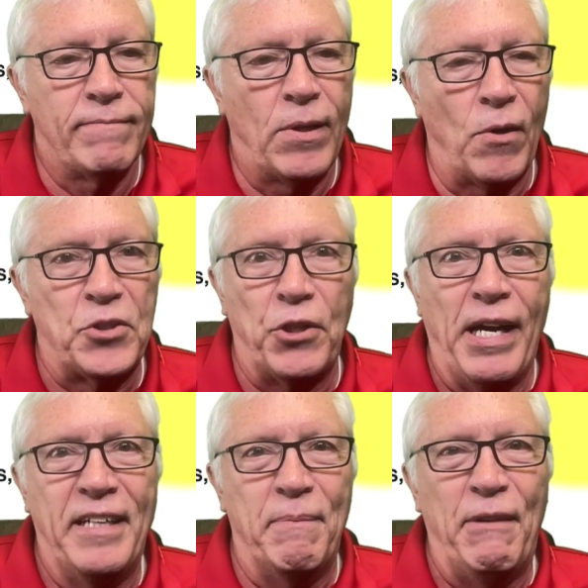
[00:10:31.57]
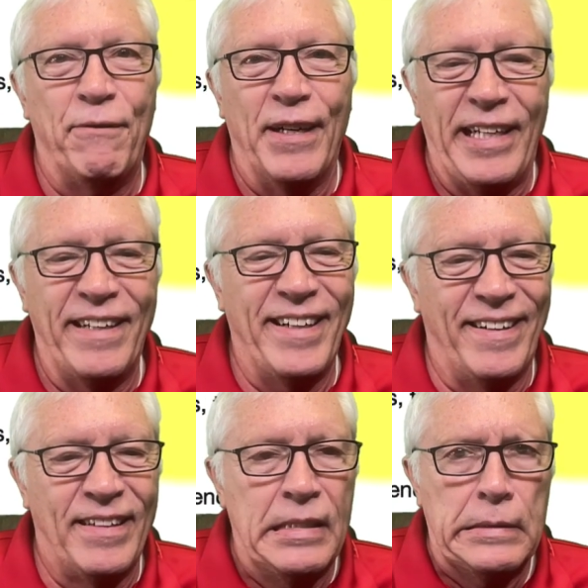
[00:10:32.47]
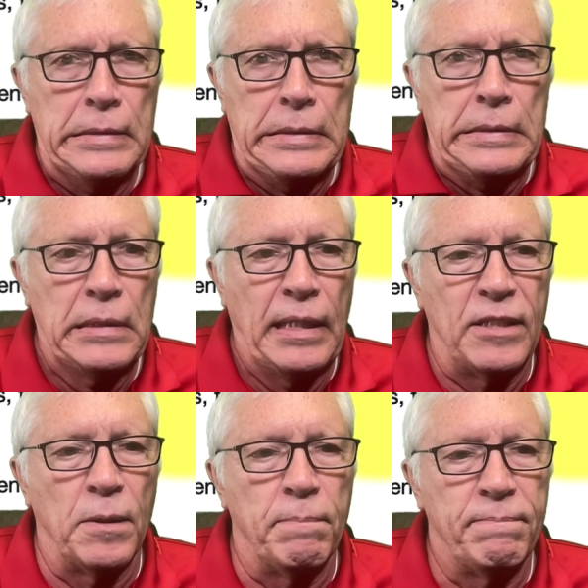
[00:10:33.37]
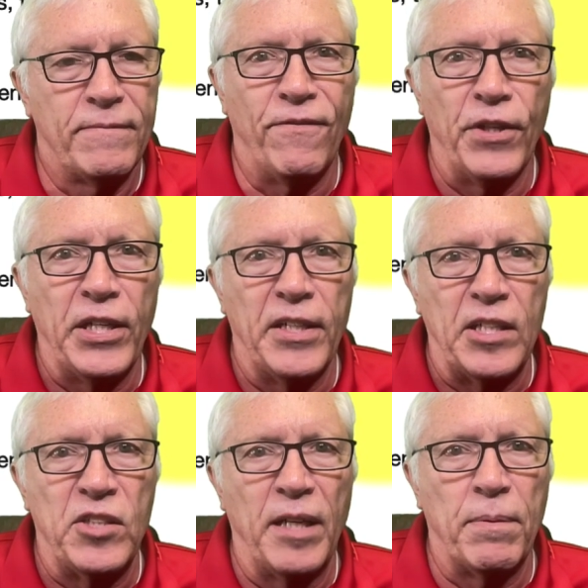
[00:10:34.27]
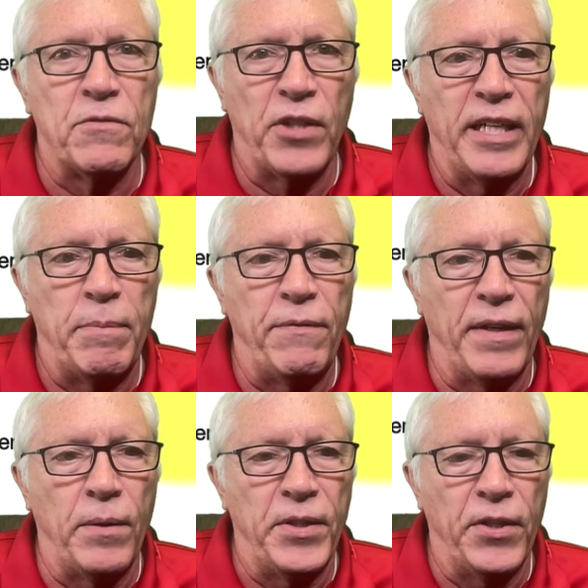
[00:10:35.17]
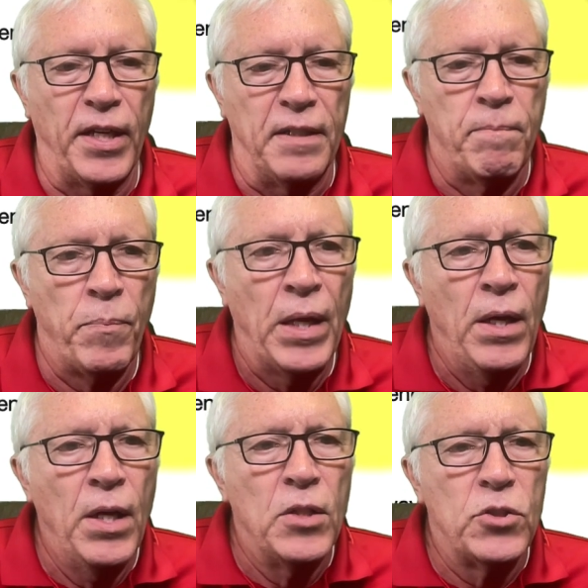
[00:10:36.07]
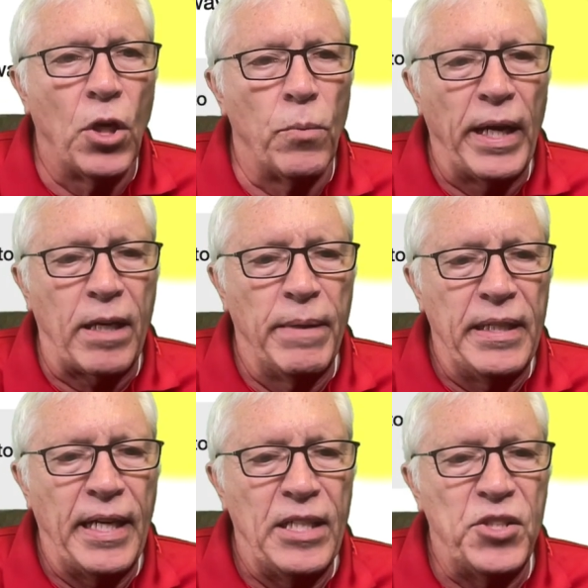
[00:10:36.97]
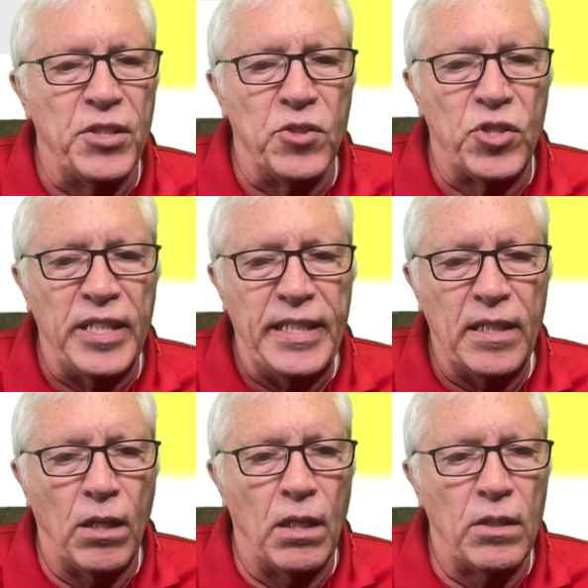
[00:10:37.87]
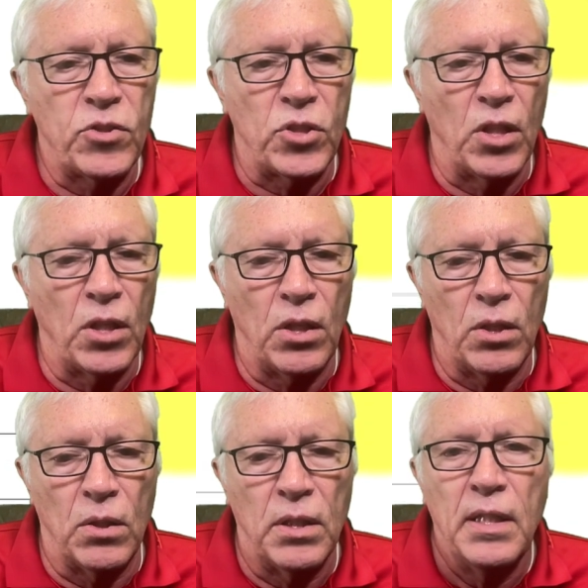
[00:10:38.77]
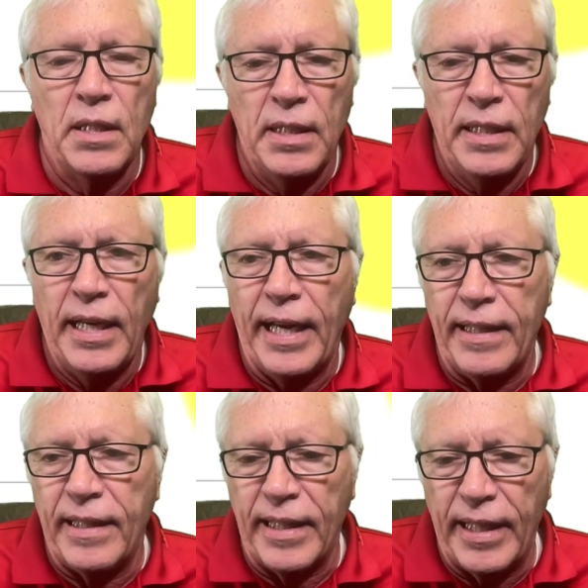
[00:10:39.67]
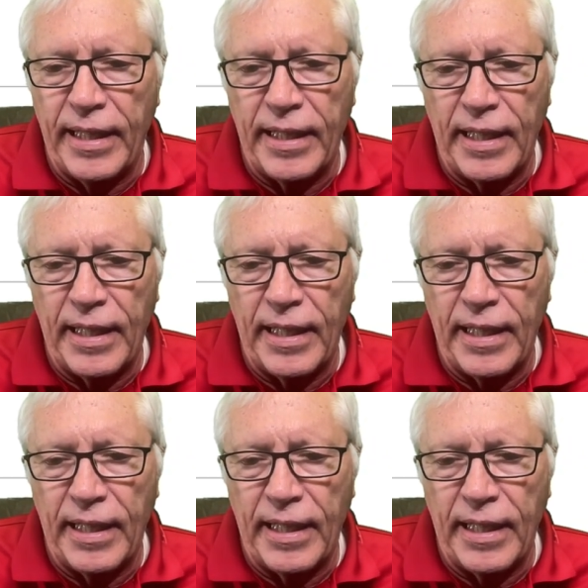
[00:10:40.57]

or trying to be funny? That's a very good example of trying to be funny when you're not. So recommendations, see also, and then